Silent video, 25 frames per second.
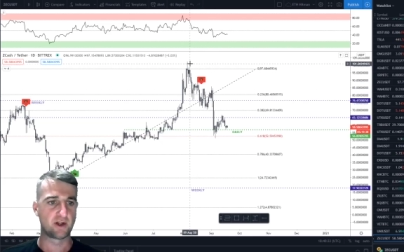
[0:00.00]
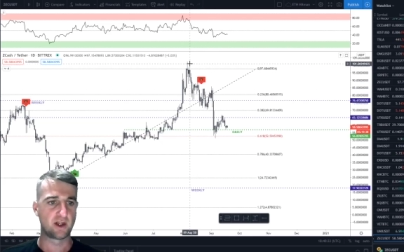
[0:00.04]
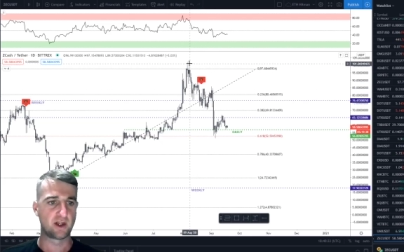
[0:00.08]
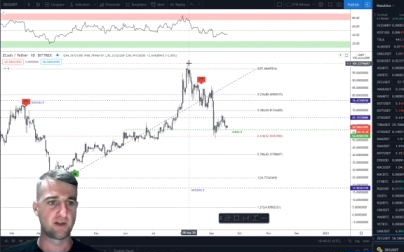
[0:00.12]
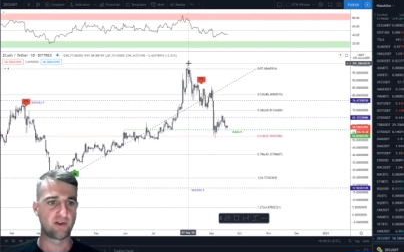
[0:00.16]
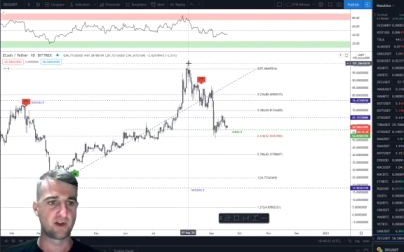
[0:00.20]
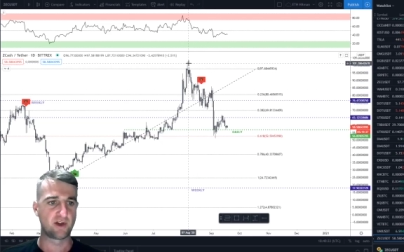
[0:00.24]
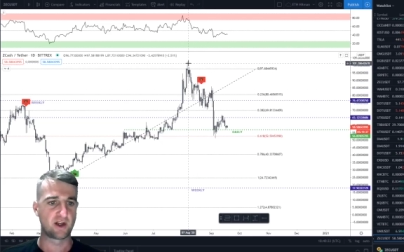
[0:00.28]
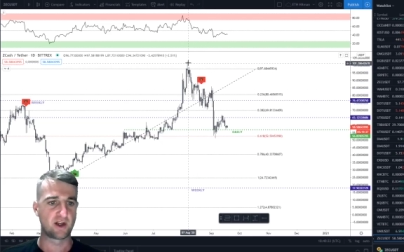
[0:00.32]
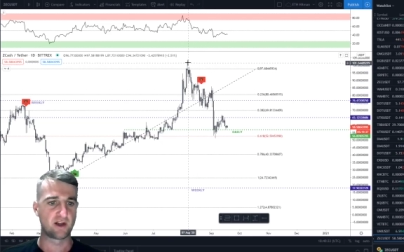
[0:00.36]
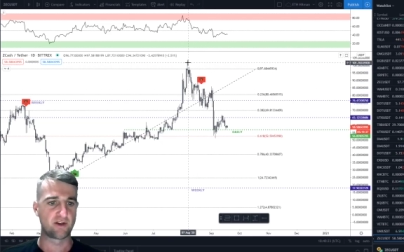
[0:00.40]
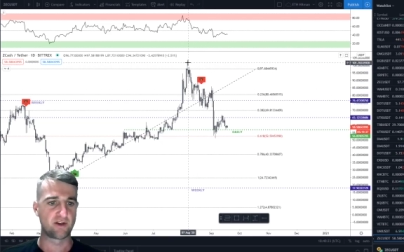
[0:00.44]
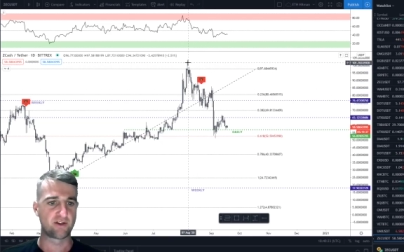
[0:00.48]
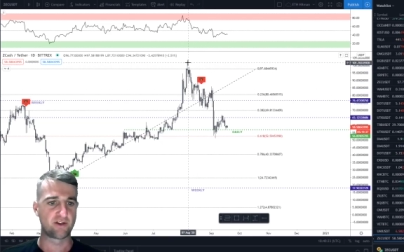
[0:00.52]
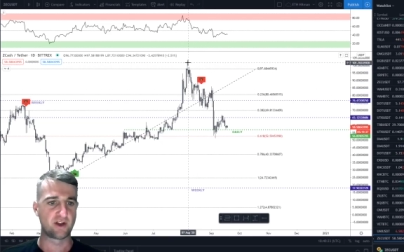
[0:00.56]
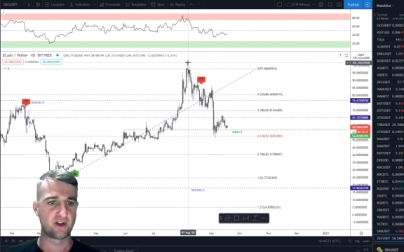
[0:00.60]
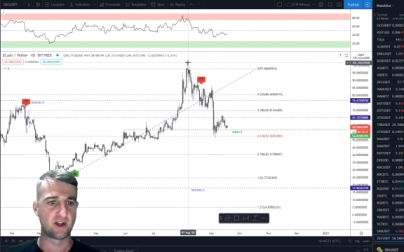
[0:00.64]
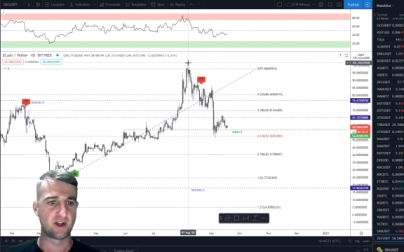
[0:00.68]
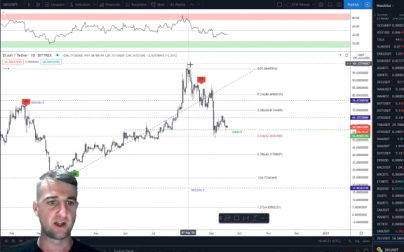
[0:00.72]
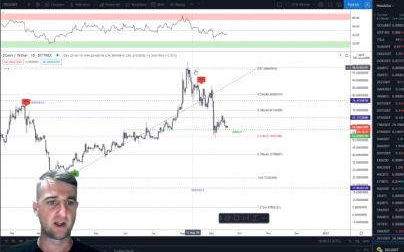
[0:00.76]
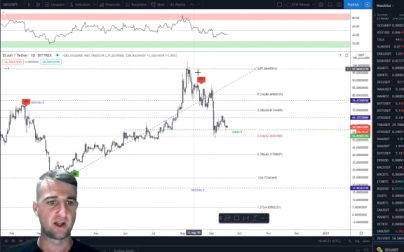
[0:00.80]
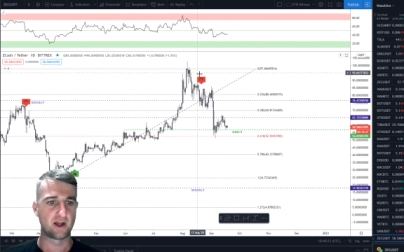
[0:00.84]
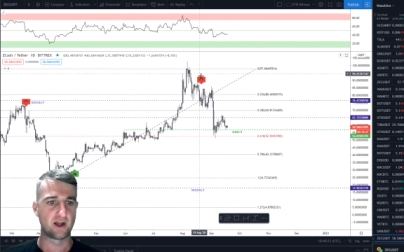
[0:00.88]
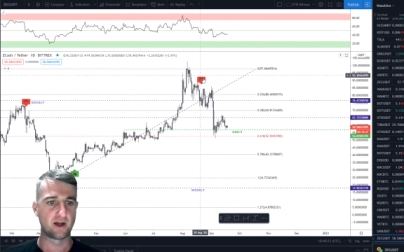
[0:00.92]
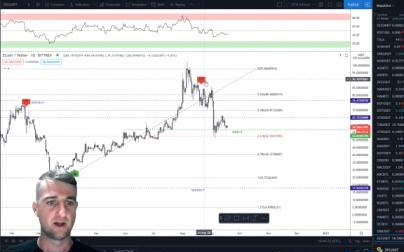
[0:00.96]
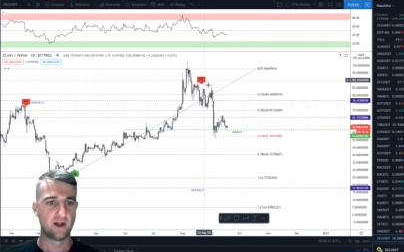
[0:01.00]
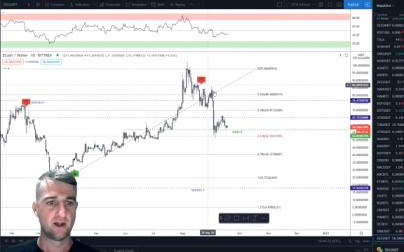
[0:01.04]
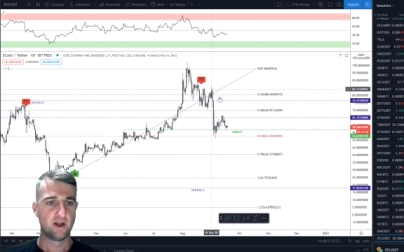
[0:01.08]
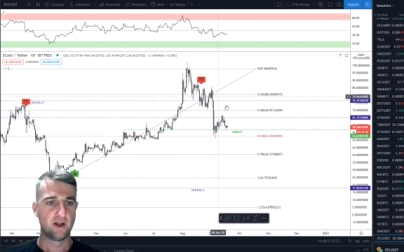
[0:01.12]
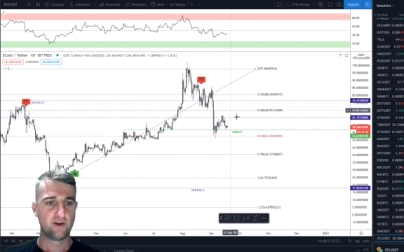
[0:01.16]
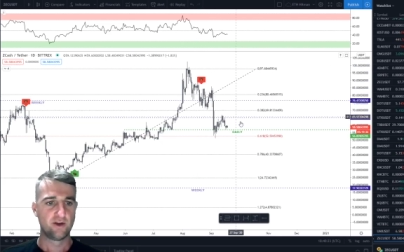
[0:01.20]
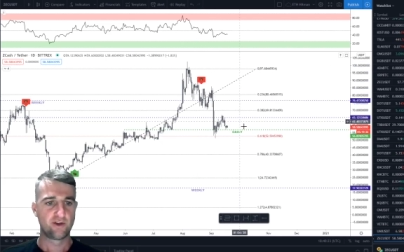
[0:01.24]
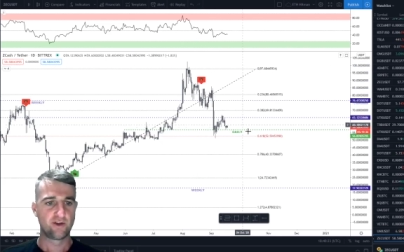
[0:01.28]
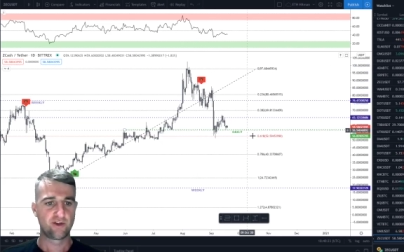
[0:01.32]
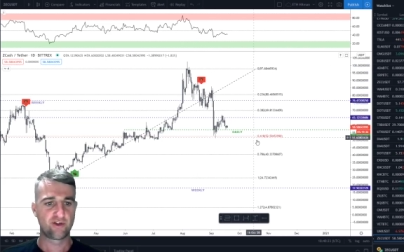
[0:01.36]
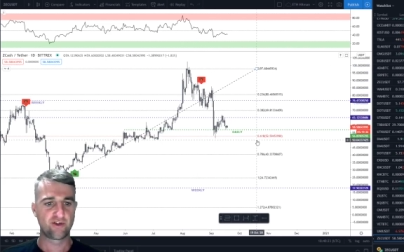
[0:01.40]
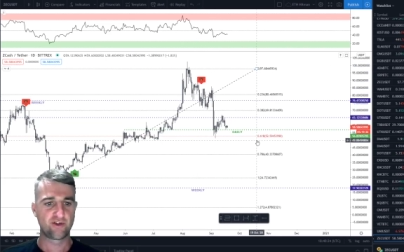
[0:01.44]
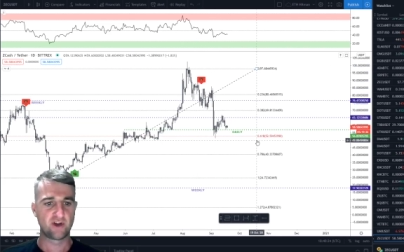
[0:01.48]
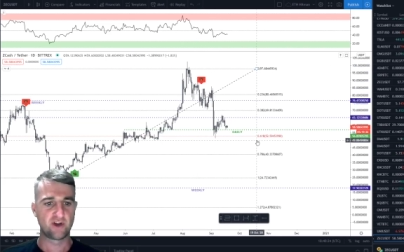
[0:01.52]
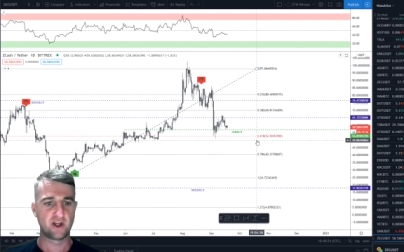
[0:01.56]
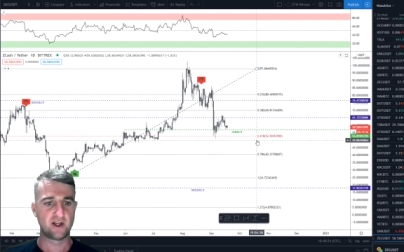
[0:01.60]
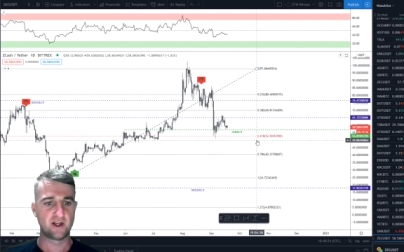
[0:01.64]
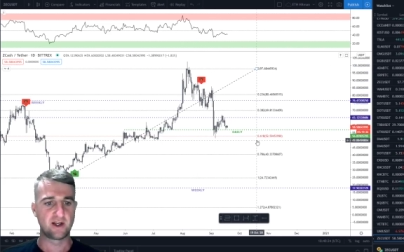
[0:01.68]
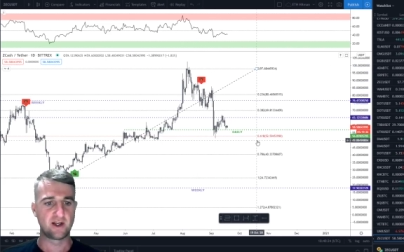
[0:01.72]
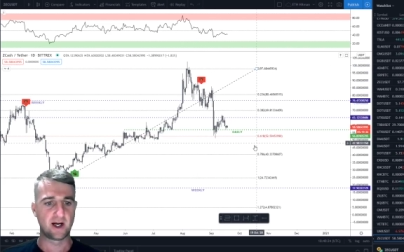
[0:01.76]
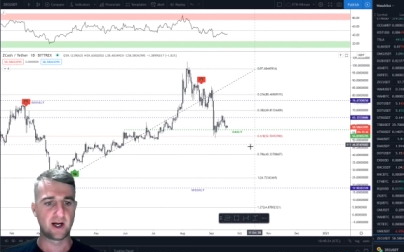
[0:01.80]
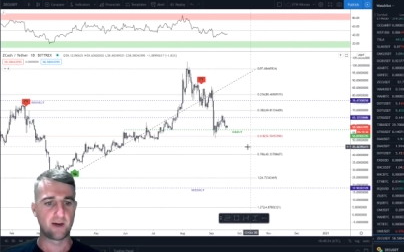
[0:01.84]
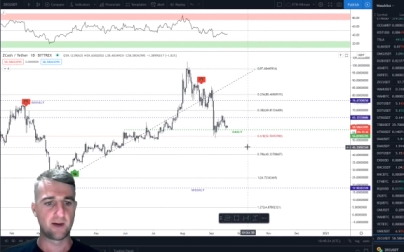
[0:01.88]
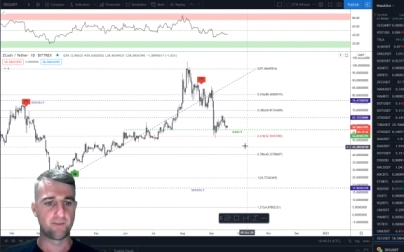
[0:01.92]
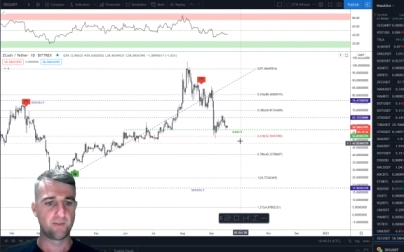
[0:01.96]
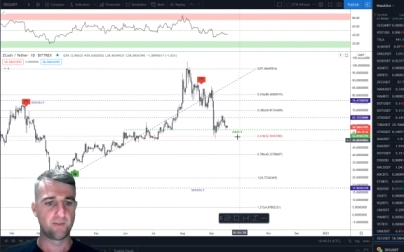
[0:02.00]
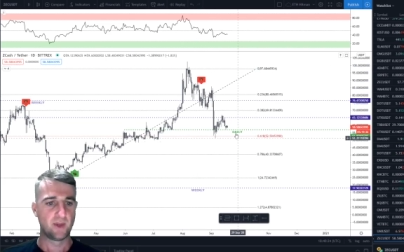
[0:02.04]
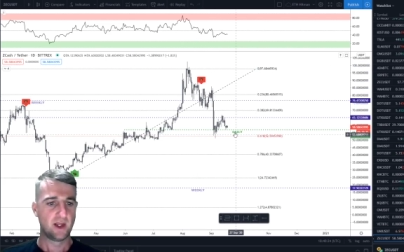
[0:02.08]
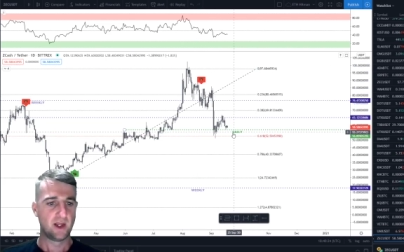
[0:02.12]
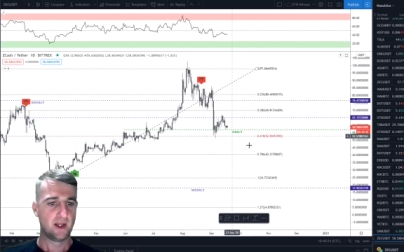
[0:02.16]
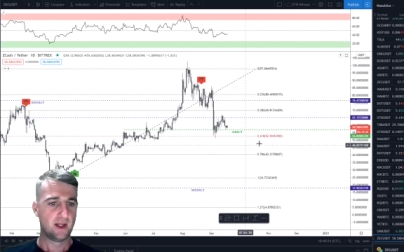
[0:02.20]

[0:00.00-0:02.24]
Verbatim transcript: if you can see here, straight down.